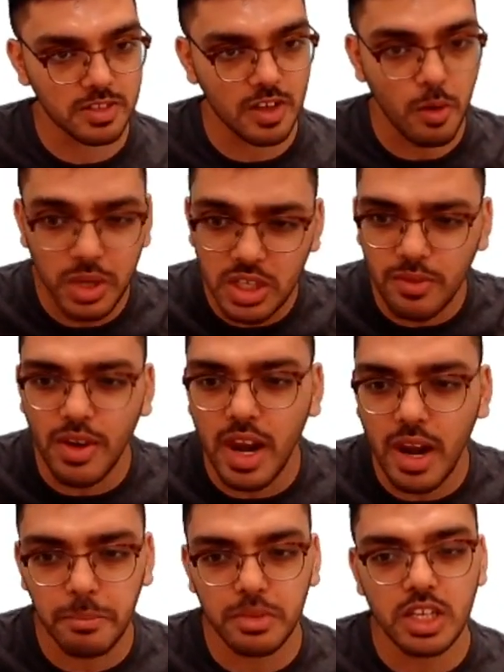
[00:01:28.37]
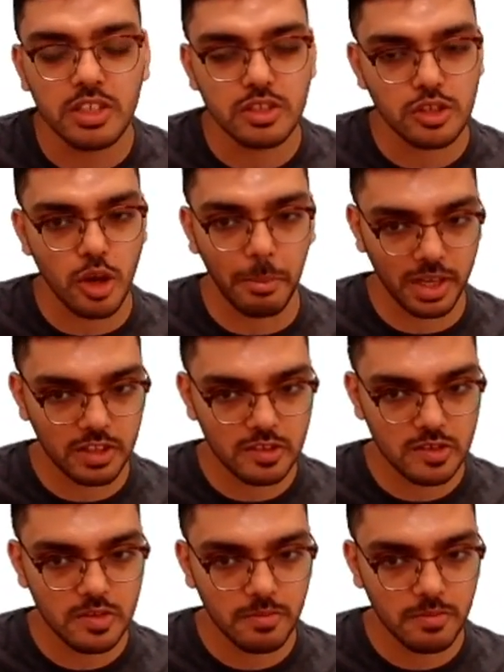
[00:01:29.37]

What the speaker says: how we develop these topics?